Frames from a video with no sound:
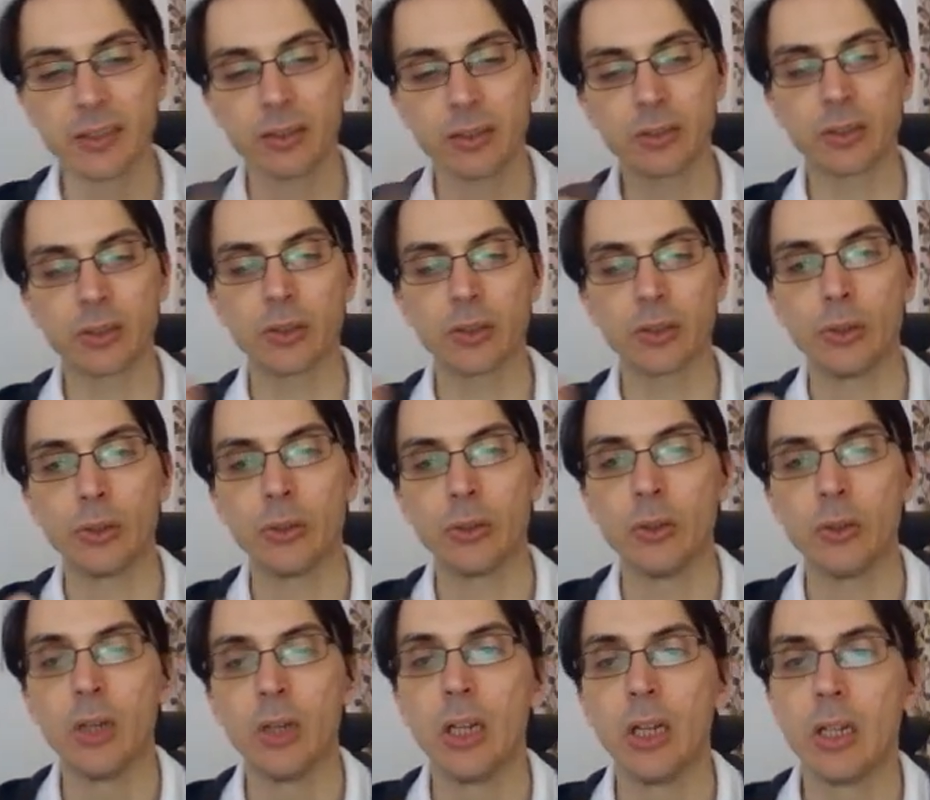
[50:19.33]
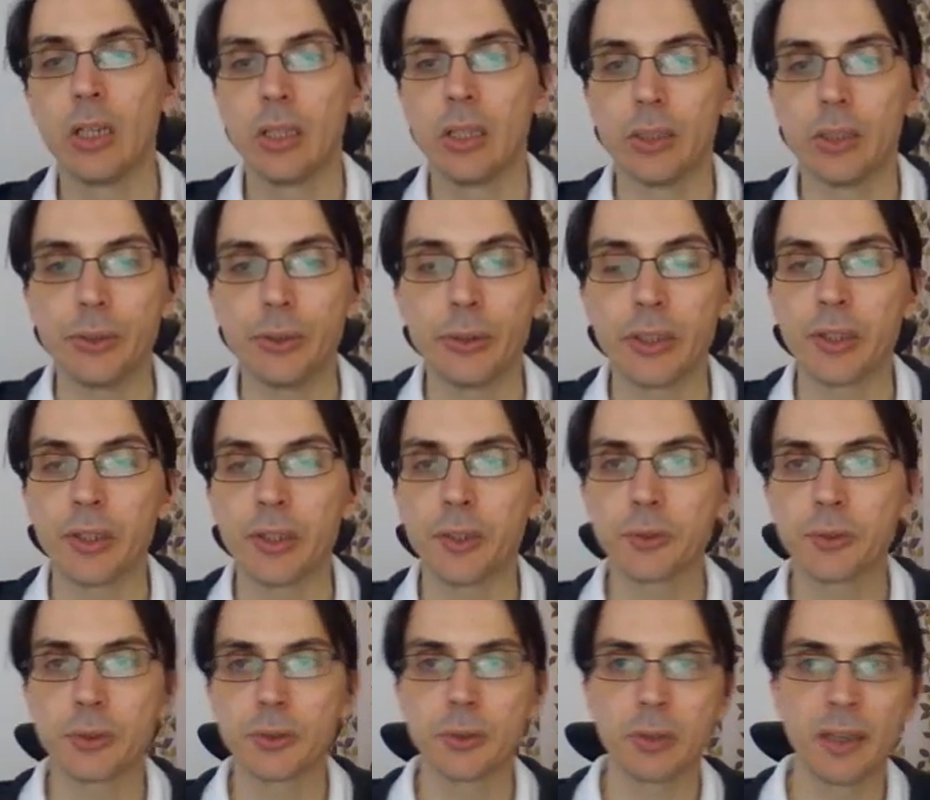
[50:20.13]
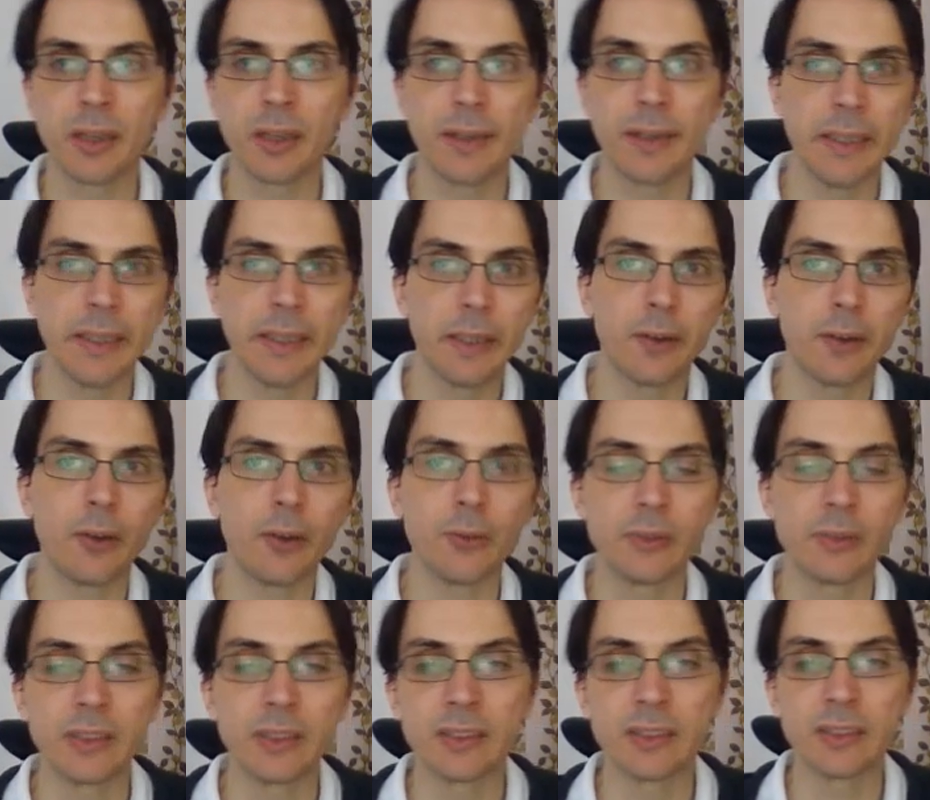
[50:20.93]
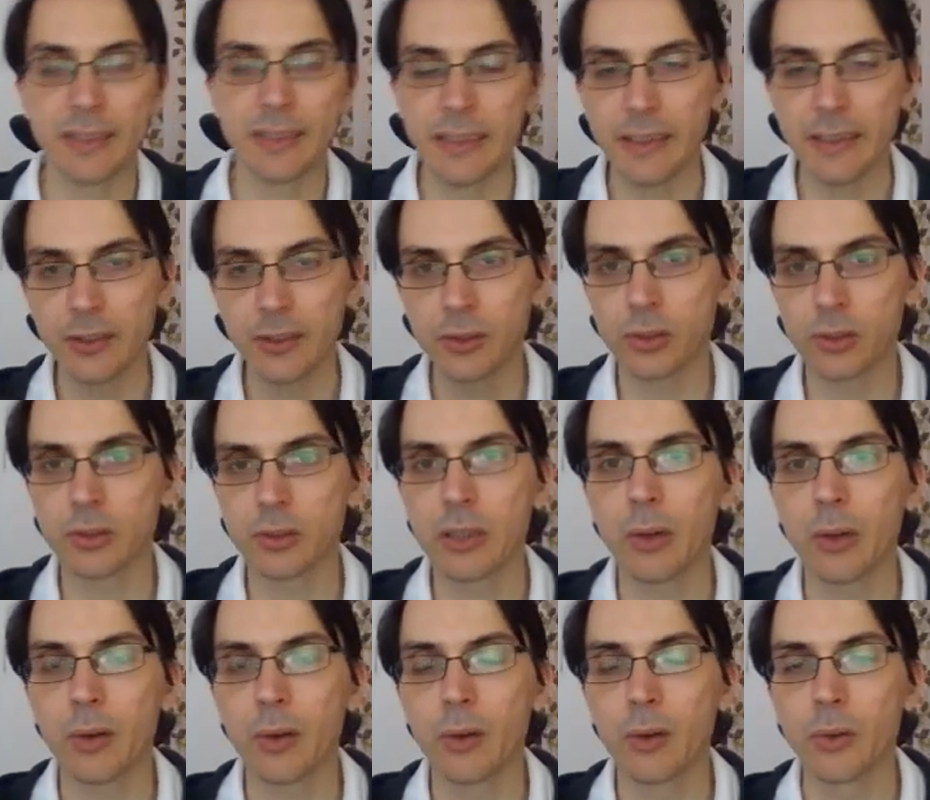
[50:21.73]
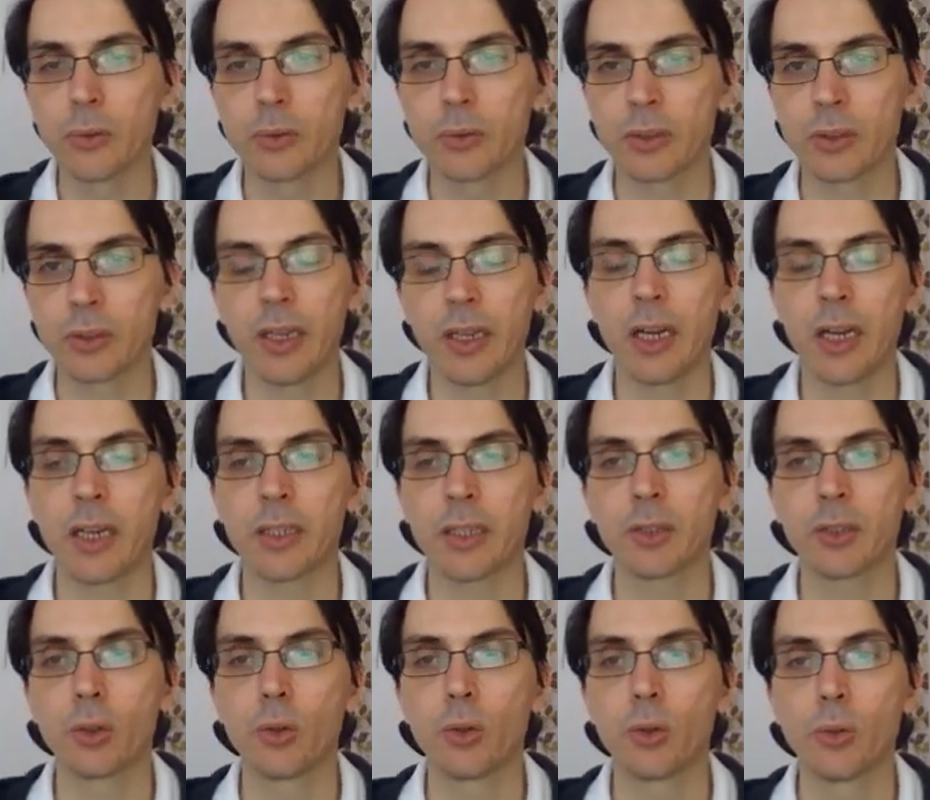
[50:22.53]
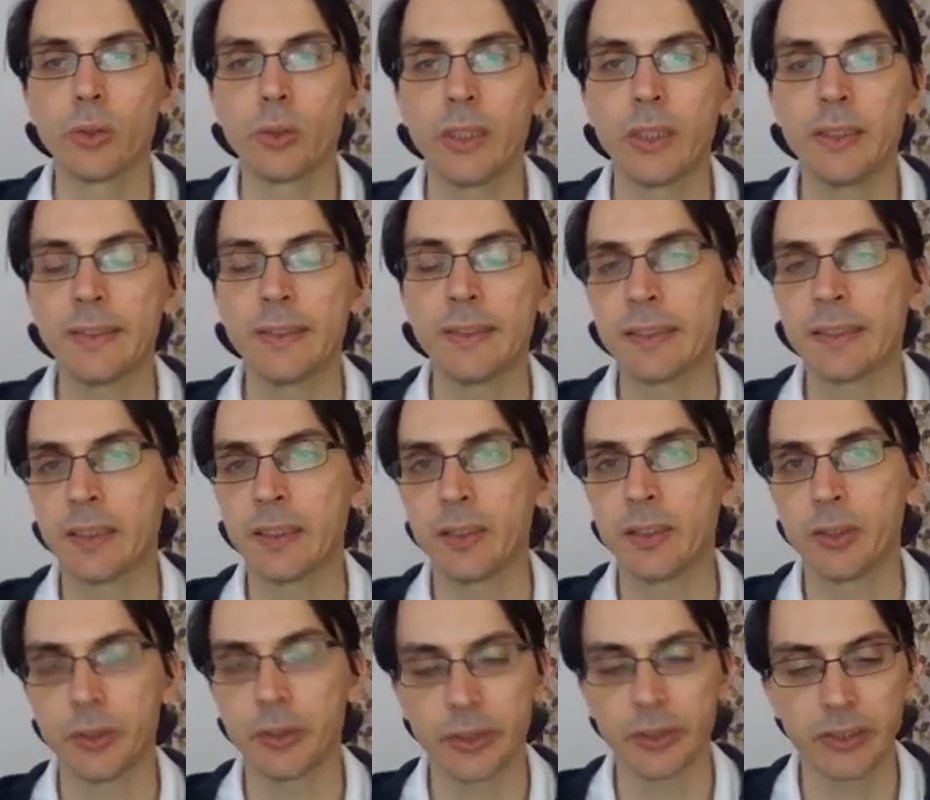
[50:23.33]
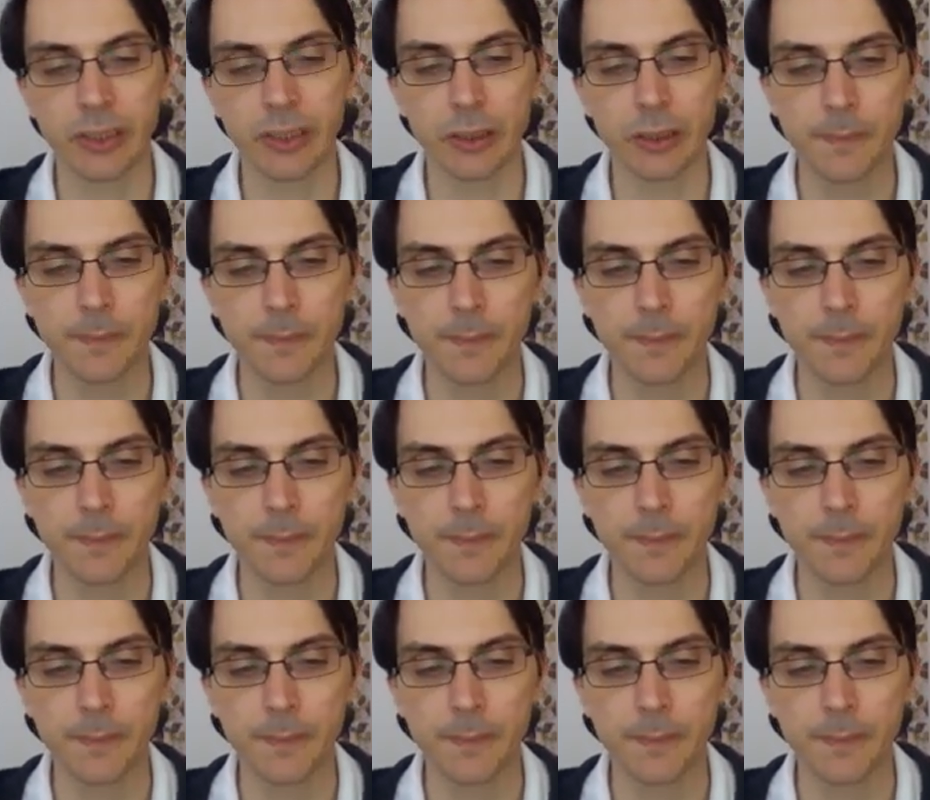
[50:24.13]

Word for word: So you can also click on this link to download the R code and test it yourself.